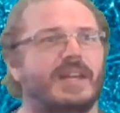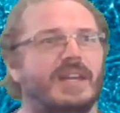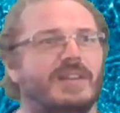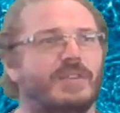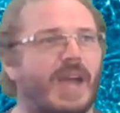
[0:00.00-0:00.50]

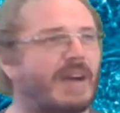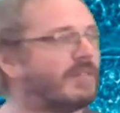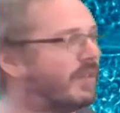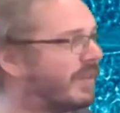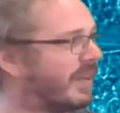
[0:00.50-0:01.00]
If you have a
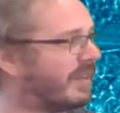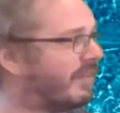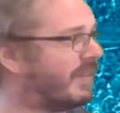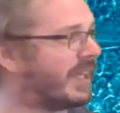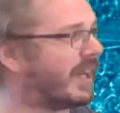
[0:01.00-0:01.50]
look at the
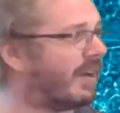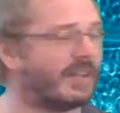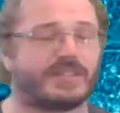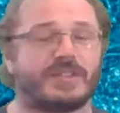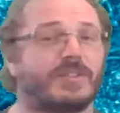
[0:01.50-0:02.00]
video and the
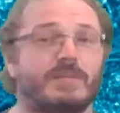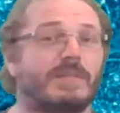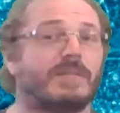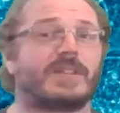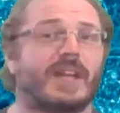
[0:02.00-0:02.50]
cells that we've
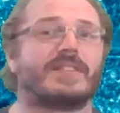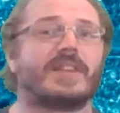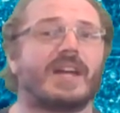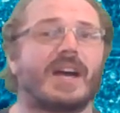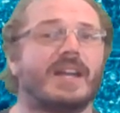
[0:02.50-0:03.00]
looked at
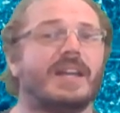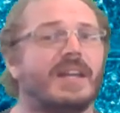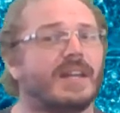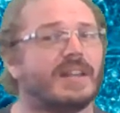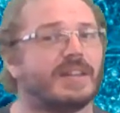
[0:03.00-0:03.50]
today,
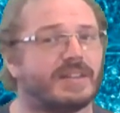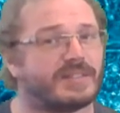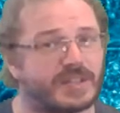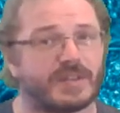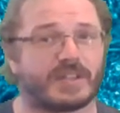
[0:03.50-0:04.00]

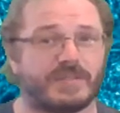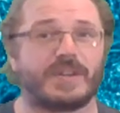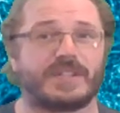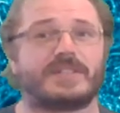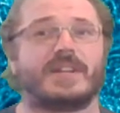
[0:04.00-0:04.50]
cells are very
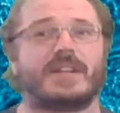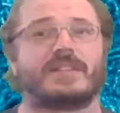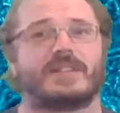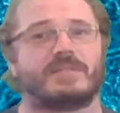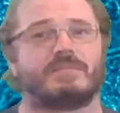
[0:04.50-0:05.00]
distinct
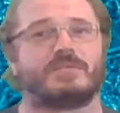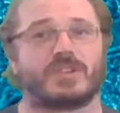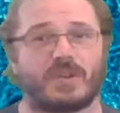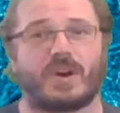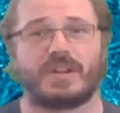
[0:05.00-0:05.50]
and
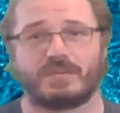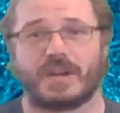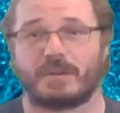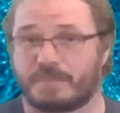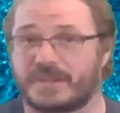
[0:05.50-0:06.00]
designed around
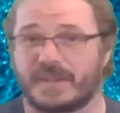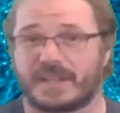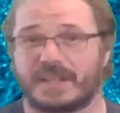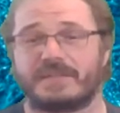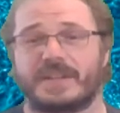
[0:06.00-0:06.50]

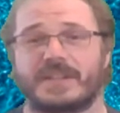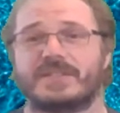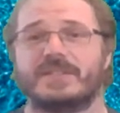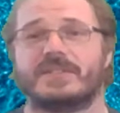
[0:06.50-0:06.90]
particular functions.